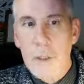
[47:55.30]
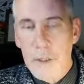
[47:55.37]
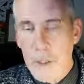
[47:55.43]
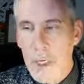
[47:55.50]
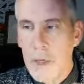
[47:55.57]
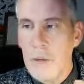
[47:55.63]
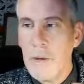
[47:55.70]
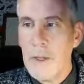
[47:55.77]

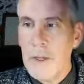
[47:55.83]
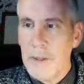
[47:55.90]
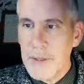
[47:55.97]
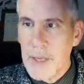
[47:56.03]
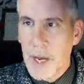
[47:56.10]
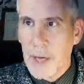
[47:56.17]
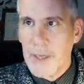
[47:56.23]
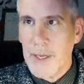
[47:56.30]
So
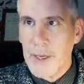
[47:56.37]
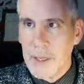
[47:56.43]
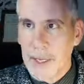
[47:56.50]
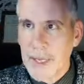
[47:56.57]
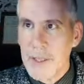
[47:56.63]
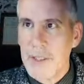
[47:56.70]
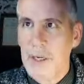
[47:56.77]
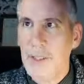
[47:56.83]
I kind of
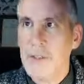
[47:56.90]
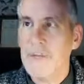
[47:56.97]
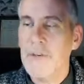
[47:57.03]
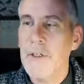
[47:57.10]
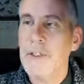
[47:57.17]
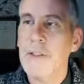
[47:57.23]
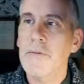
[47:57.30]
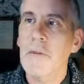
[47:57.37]
get started
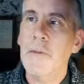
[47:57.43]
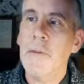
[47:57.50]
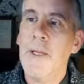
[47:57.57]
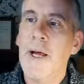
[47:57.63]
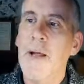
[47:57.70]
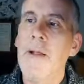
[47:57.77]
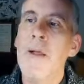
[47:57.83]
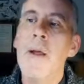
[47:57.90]
first of all with
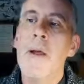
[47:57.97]
that.